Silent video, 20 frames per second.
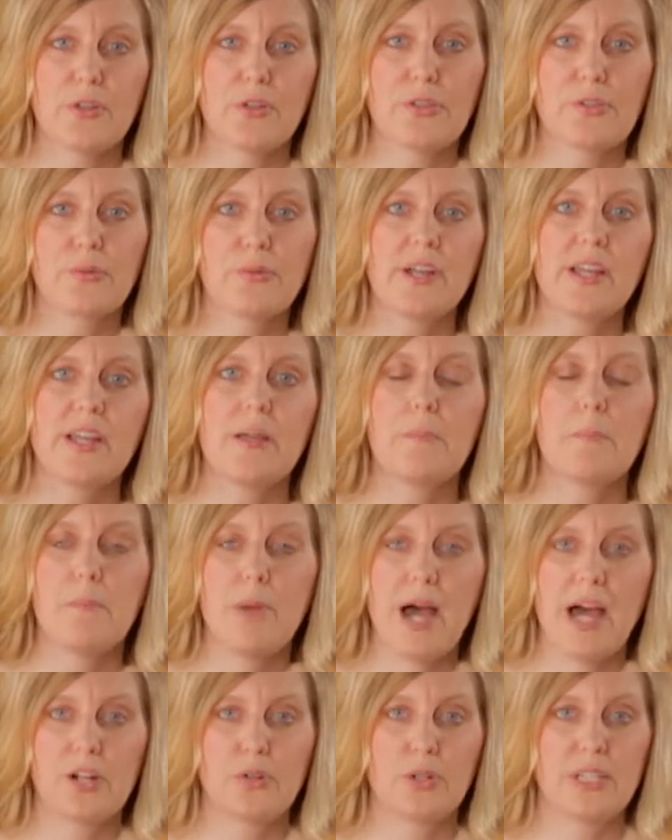a level
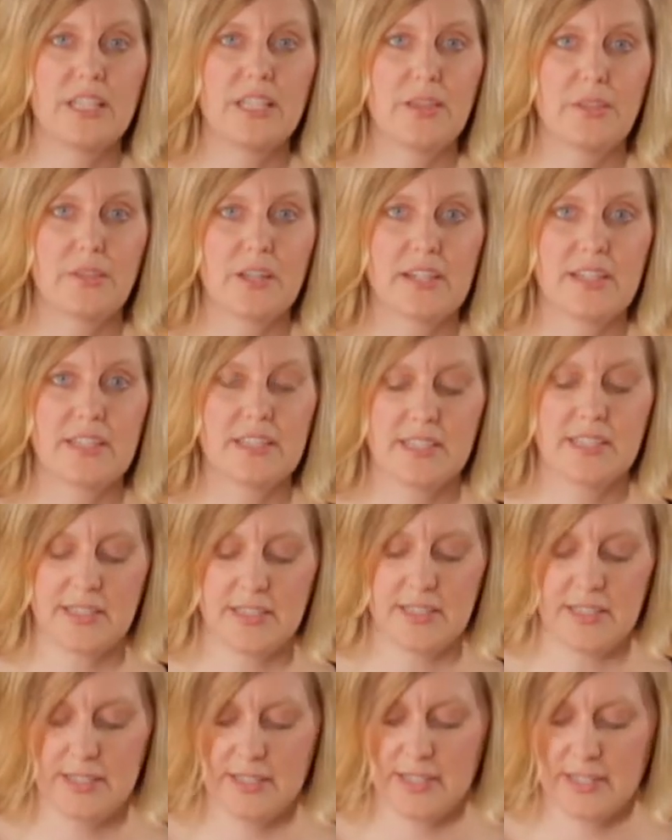3 moderately thick
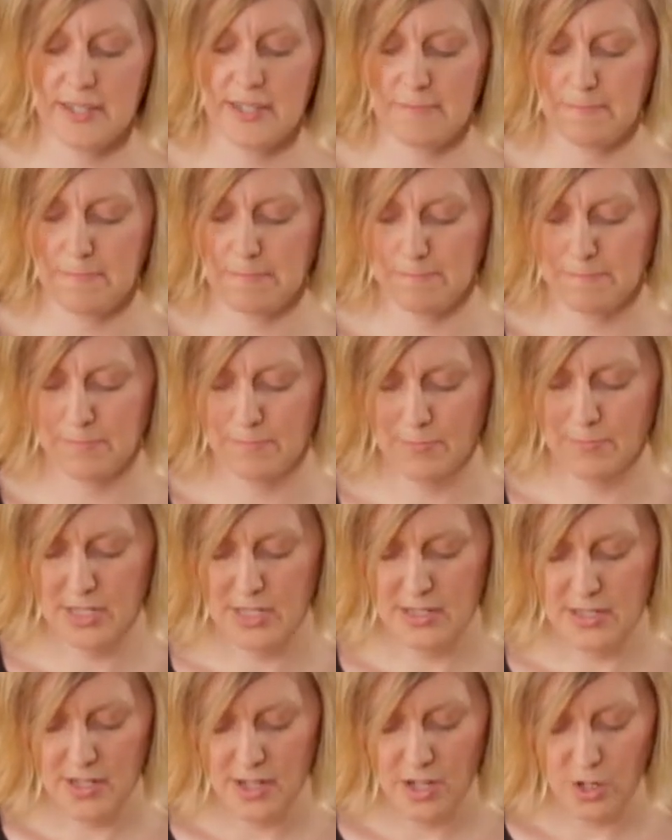consistency.
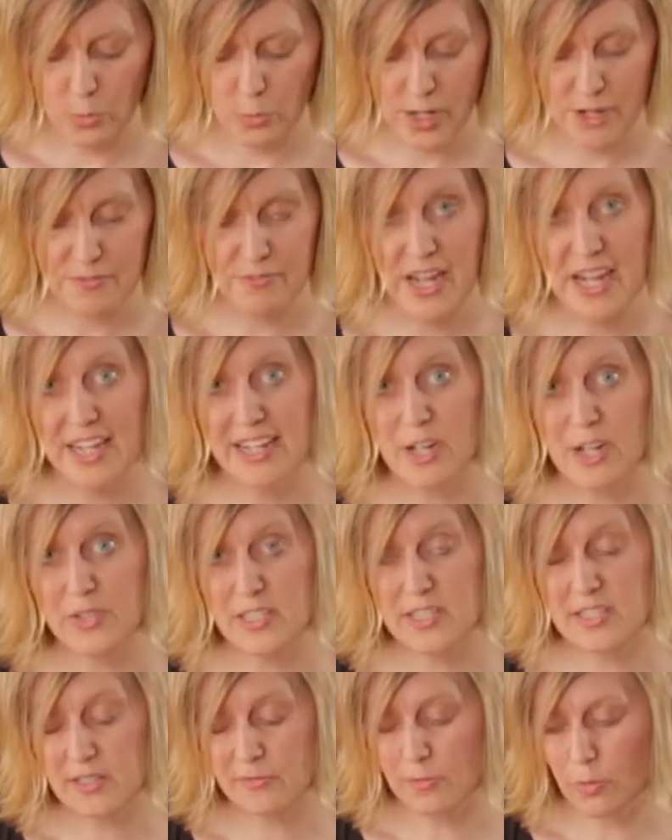We have
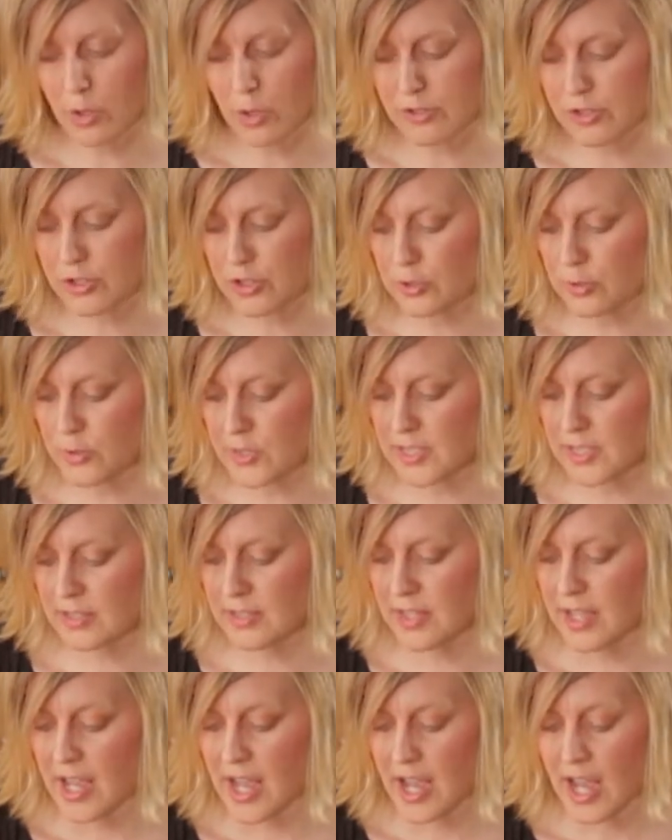8 ounces of orange
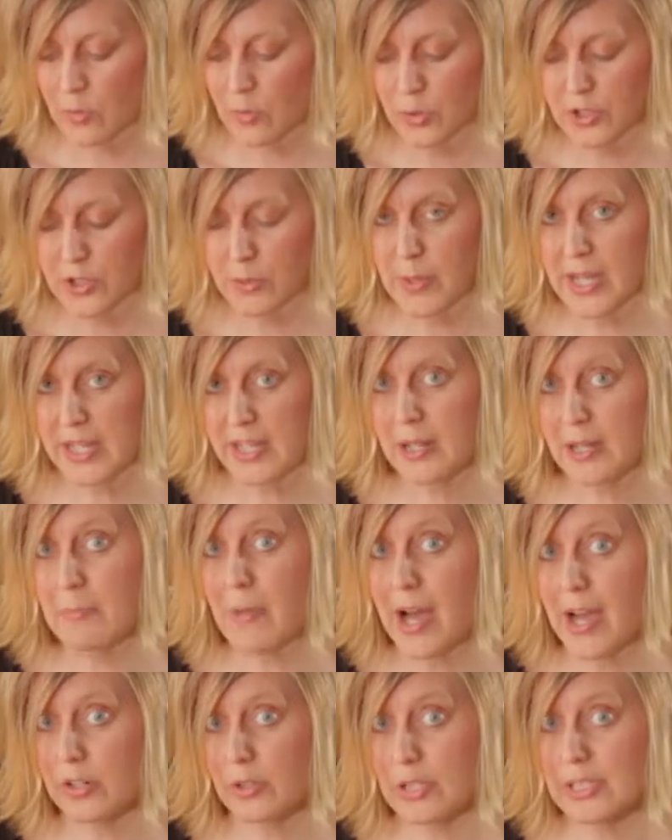juice, and when you're
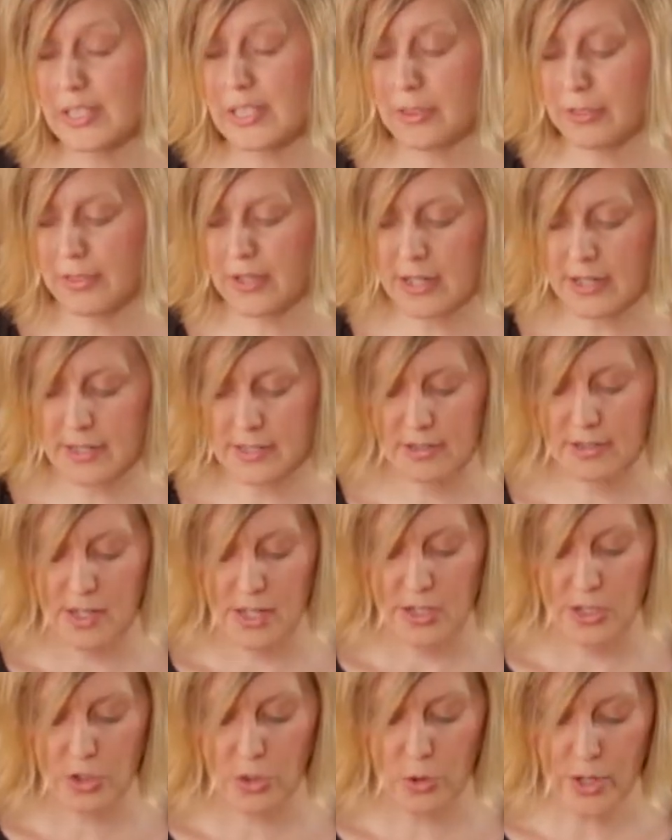making moderately thick,
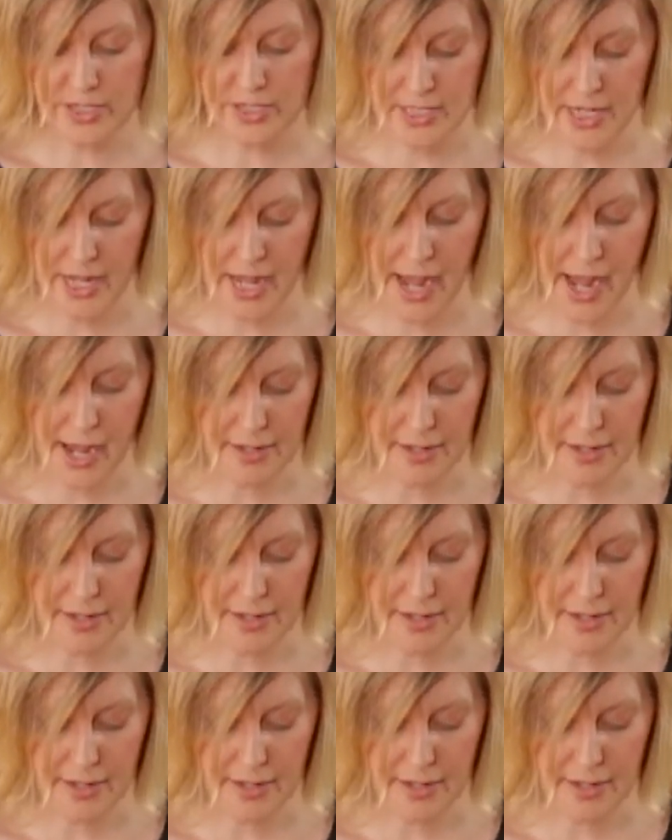you're going